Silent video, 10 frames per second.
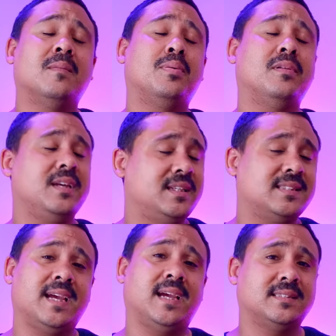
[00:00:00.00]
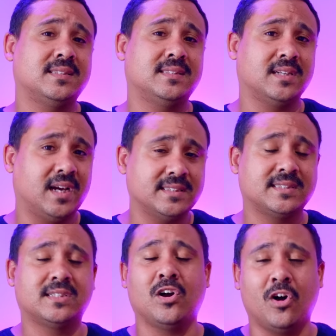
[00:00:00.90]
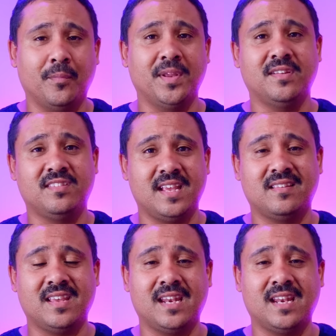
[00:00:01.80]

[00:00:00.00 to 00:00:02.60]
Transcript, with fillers: please exercise common sense.